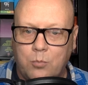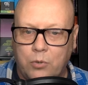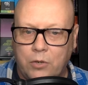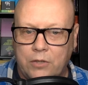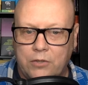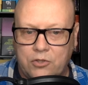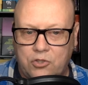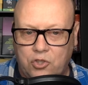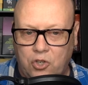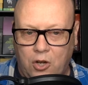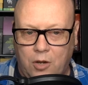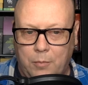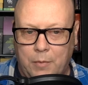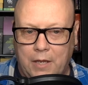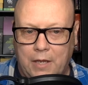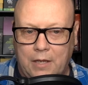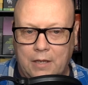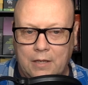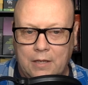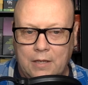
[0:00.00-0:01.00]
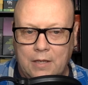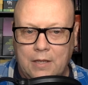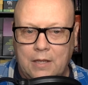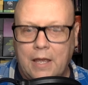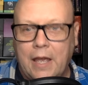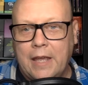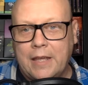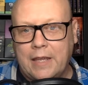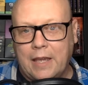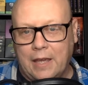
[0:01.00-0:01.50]
Prince Charming
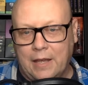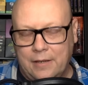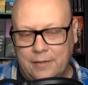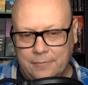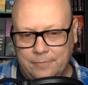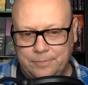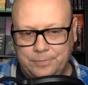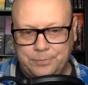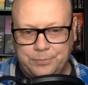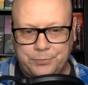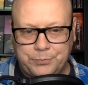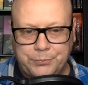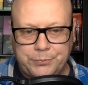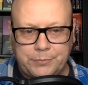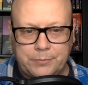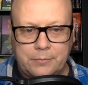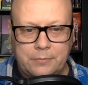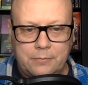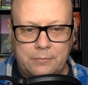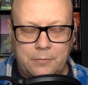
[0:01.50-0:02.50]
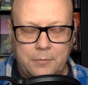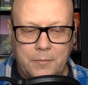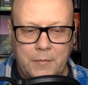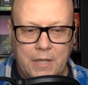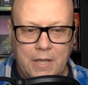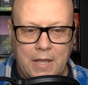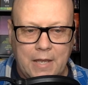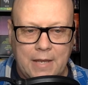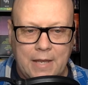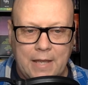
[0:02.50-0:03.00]
Egghead.
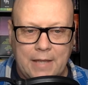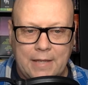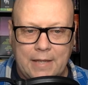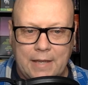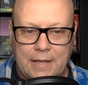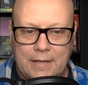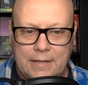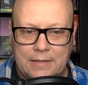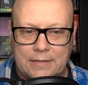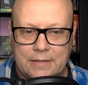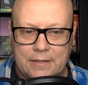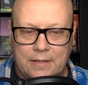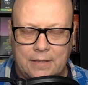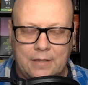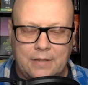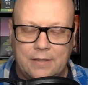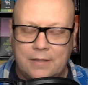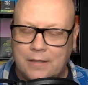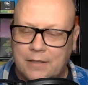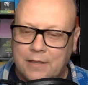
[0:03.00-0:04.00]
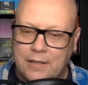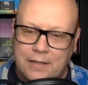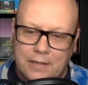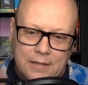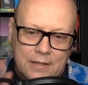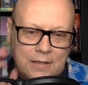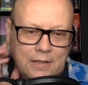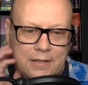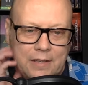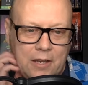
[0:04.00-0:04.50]
And Egghead is a
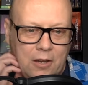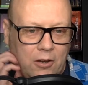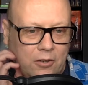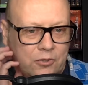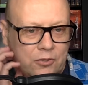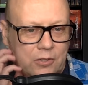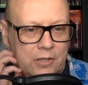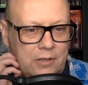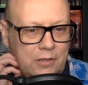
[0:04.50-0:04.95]
character.